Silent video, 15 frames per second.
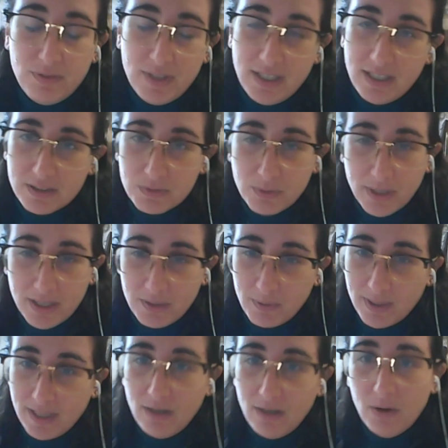fee is very,
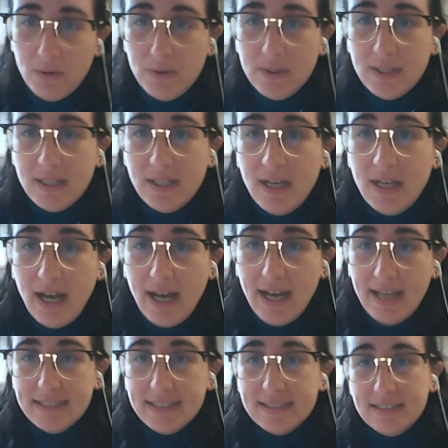very low.
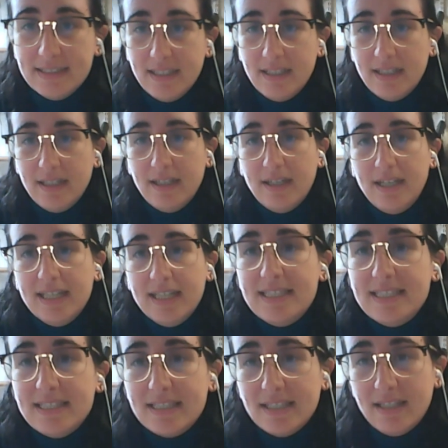And
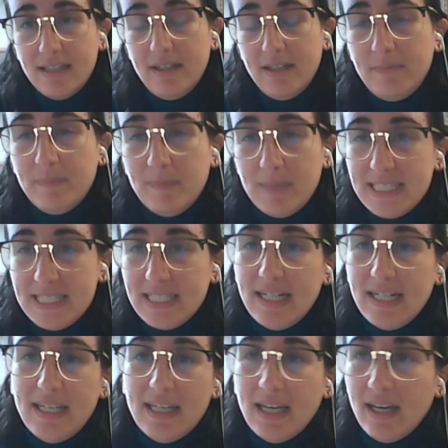it's
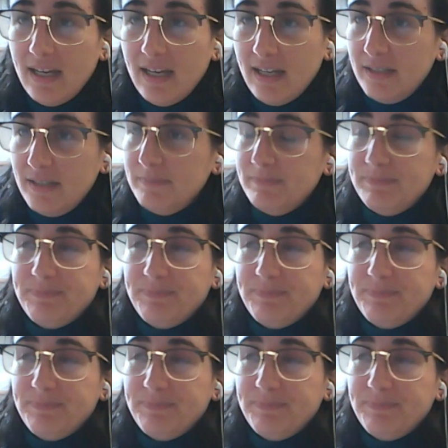basically a